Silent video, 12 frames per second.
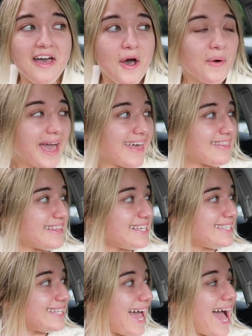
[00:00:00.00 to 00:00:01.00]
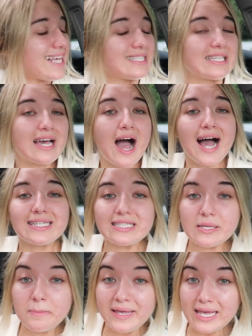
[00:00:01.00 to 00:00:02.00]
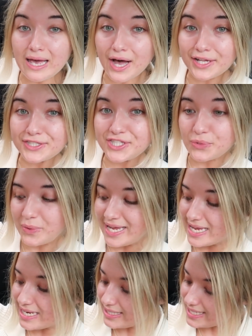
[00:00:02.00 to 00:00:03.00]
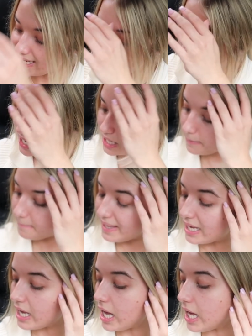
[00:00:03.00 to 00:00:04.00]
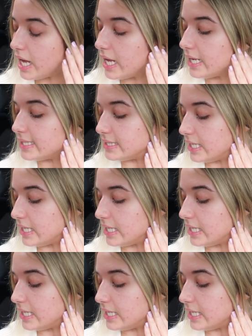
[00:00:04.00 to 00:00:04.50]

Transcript: Okay, this has got to be unsweetened tea because